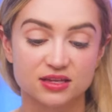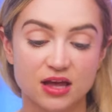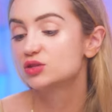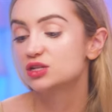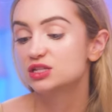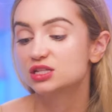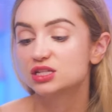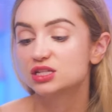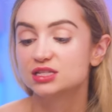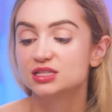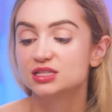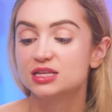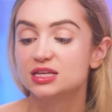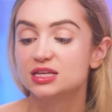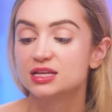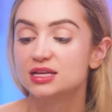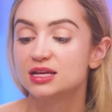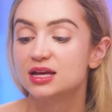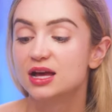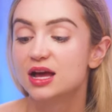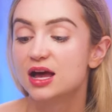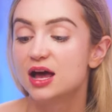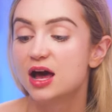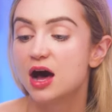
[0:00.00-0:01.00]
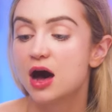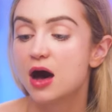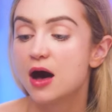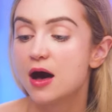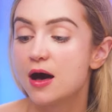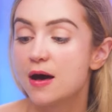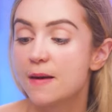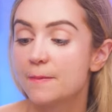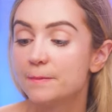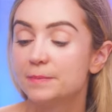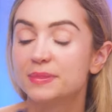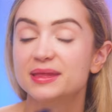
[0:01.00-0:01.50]
So this is the
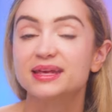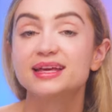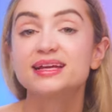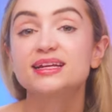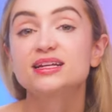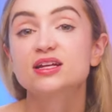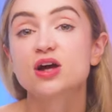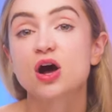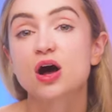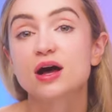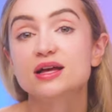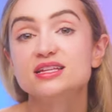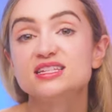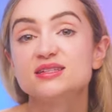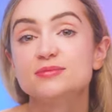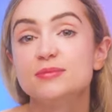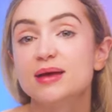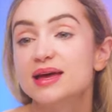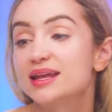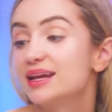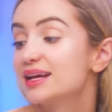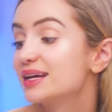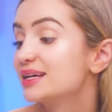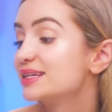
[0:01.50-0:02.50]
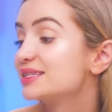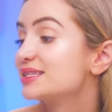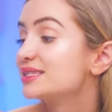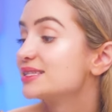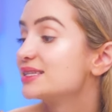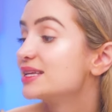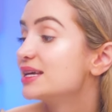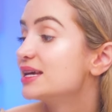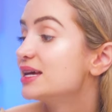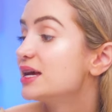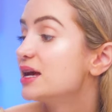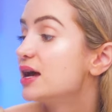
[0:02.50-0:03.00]
um, It
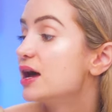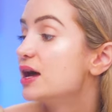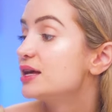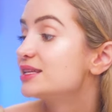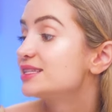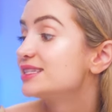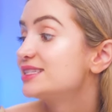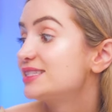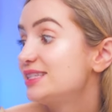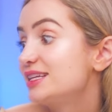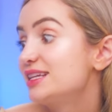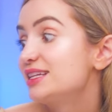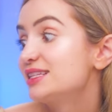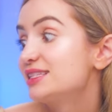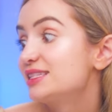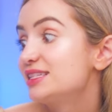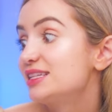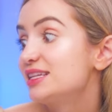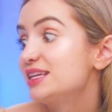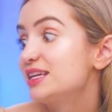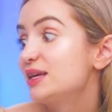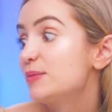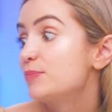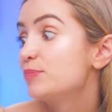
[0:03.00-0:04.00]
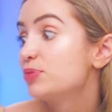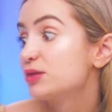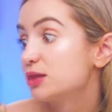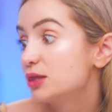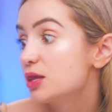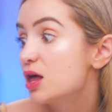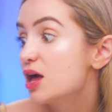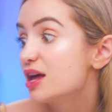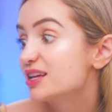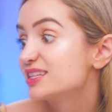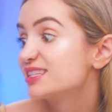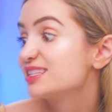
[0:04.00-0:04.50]
Cosmetics CC
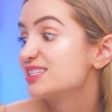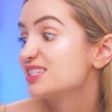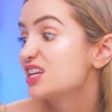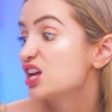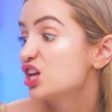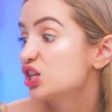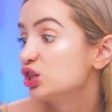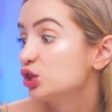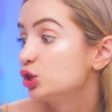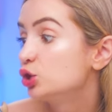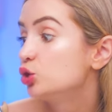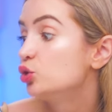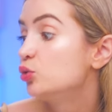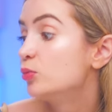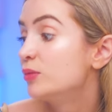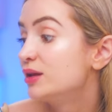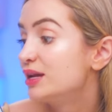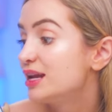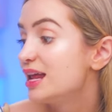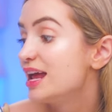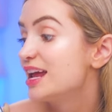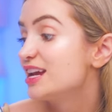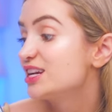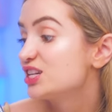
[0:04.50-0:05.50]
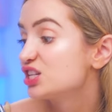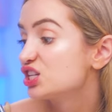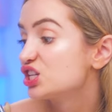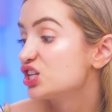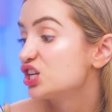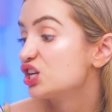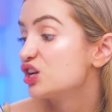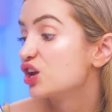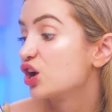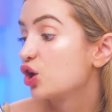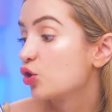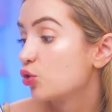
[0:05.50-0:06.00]
Plus
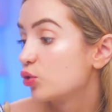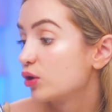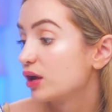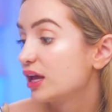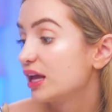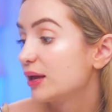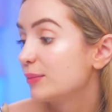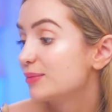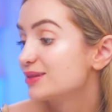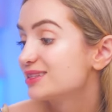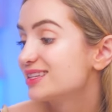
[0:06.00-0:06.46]
Illumination Cream.